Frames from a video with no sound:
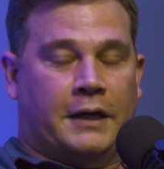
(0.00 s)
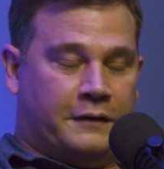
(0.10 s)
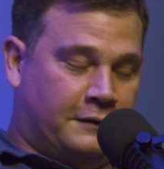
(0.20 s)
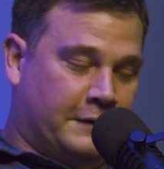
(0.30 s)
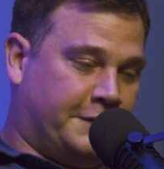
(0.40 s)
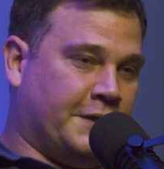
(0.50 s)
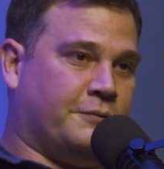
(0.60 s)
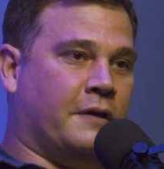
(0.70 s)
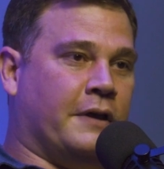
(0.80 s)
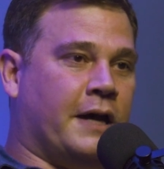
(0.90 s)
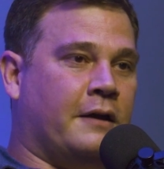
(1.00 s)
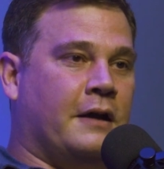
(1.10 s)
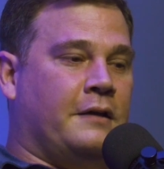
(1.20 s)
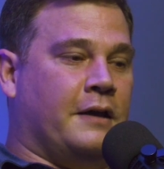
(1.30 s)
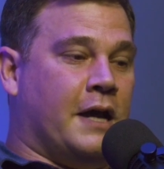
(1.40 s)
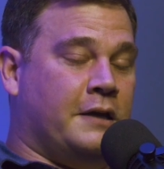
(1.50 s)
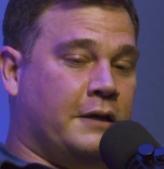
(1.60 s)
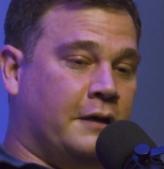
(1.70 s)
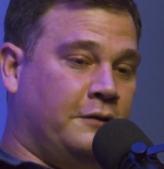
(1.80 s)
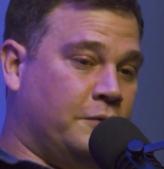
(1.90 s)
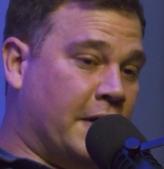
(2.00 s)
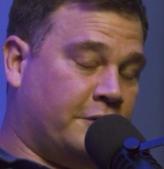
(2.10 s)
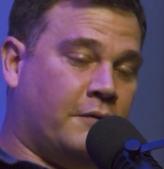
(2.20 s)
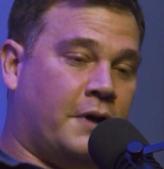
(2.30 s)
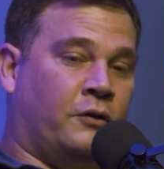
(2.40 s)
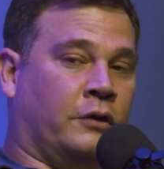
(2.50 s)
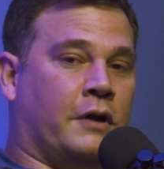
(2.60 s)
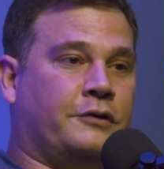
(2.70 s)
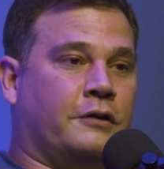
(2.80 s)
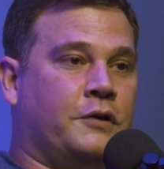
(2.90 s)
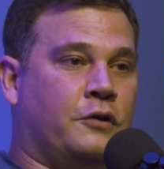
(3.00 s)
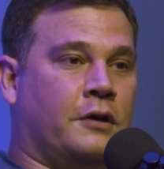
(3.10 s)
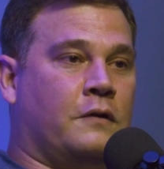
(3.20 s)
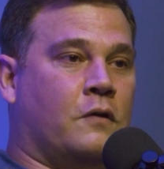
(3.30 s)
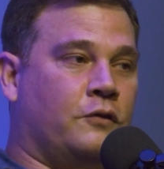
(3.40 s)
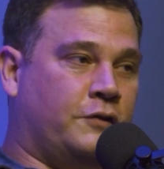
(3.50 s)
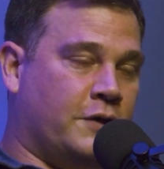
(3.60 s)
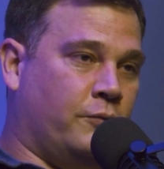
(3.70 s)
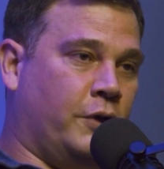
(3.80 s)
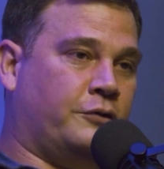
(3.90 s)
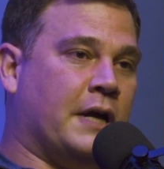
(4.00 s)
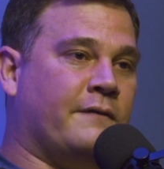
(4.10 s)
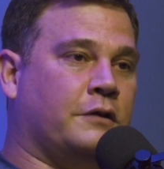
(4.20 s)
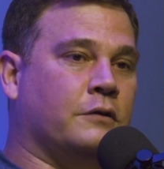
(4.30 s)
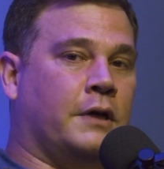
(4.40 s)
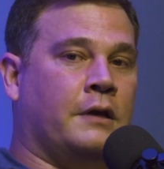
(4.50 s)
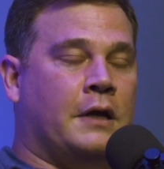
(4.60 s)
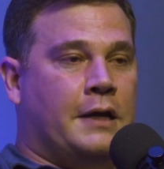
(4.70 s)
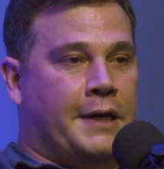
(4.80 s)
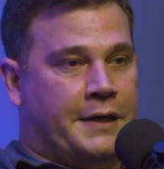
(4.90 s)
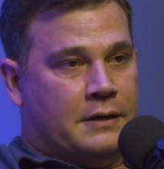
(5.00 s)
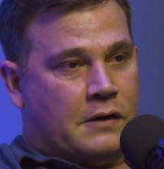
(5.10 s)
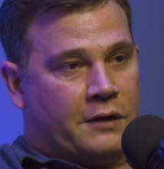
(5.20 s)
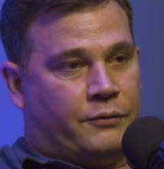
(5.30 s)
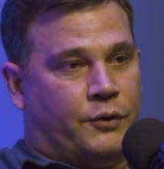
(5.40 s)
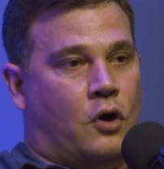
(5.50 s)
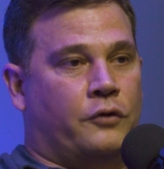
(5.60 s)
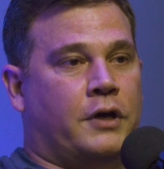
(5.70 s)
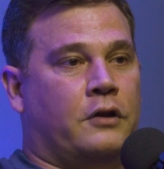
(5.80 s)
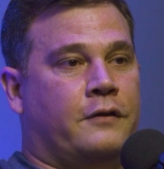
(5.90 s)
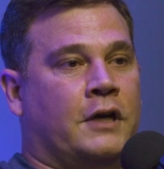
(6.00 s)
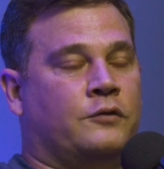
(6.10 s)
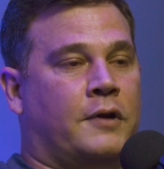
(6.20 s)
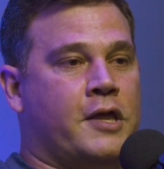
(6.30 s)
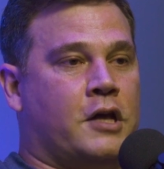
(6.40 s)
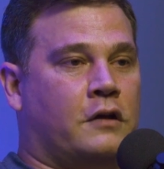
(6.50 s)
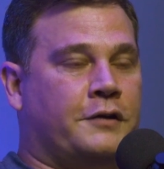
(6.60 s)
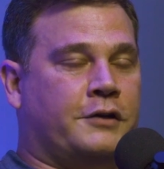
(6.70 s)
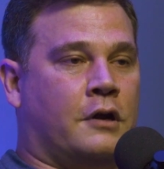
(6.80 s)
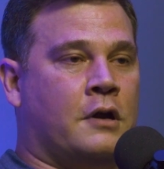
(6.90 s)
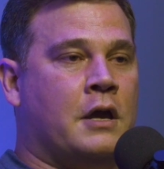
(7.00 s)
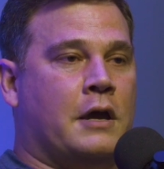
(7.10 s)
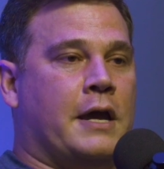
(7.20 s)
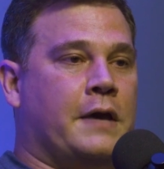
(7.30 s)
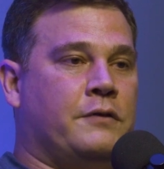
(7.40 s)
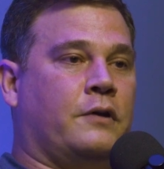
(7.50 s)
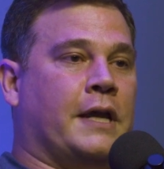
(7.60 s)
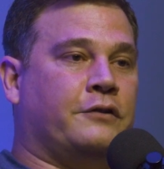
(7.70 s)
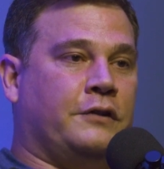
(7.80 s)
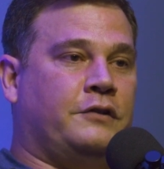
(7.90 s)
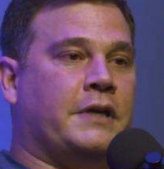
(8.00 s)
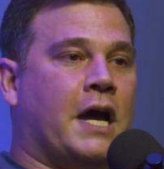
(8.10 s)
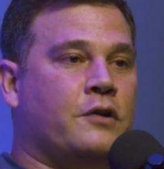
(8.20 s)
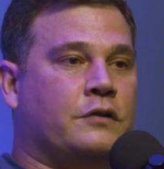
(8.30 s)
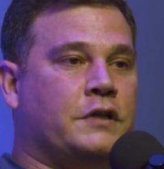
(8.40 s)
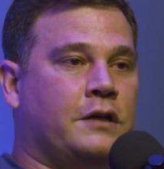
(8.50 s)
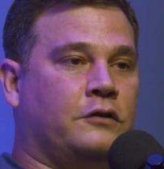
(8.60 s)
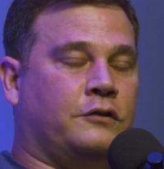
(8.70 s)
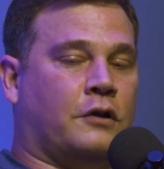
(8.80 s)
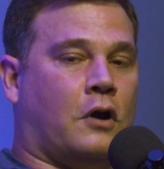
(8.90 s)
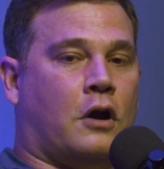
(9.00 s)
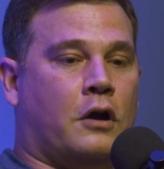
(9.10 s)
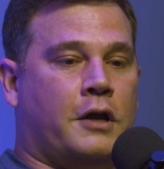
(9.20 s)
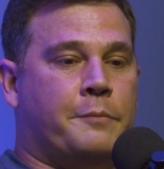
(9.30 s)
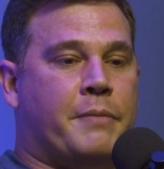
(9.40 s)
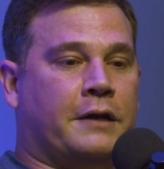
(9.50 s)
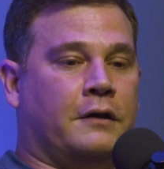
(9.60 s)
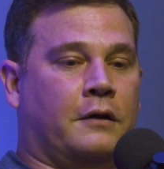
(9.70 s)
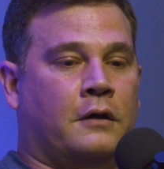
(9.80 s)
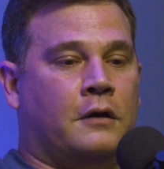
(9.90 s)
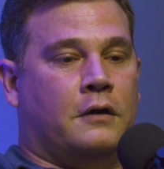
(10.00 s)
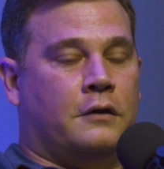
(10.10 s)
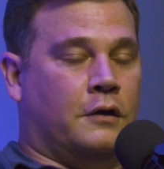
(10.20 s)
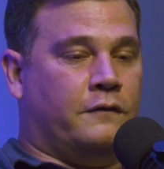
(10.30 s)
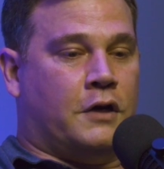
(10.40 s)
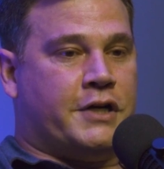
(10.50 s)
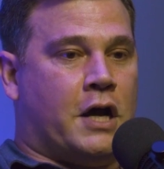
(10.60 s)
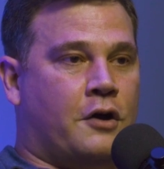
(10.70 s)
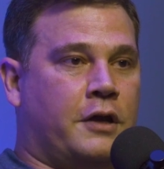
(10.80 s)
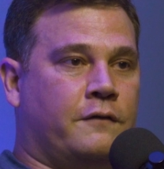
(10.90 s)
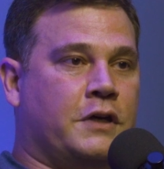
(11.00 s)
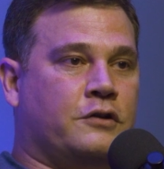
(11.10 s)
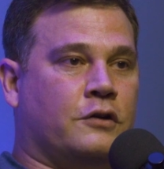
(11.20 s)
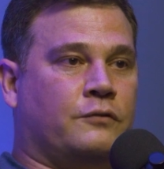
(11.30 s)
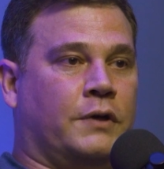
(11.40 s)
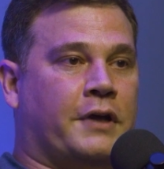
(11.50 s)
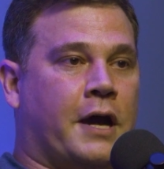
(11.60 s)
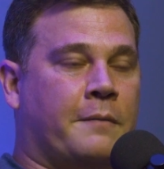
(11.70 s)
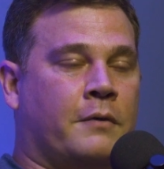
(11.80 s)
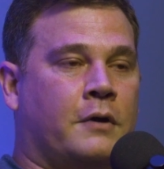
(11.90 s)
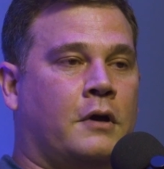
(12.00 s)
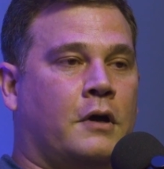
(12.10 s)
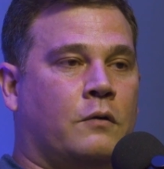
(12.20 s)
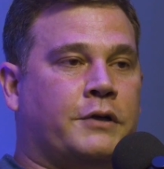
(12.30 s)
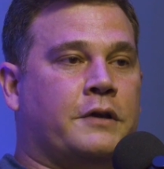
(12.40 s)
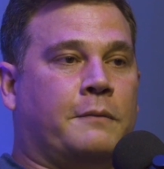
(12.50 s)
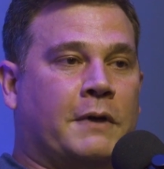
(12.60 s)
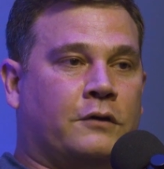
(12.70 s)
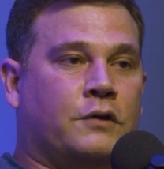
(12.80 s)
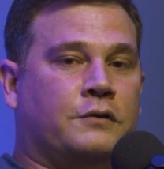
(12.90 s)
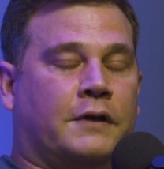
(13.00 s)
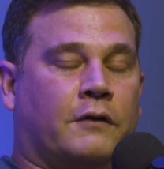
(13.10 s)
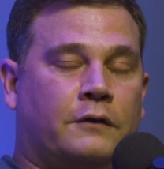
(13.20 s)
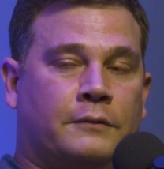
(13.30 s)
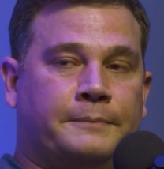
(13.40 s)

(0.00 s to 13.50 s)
like this gets rid of that. The idea is you actually run it in the cluster. You can send real traffic to it. It can interact with all the other things running in the cluster, and then you can actually see how your changes are impacting functionality and features real time, which I think makes a huge difference.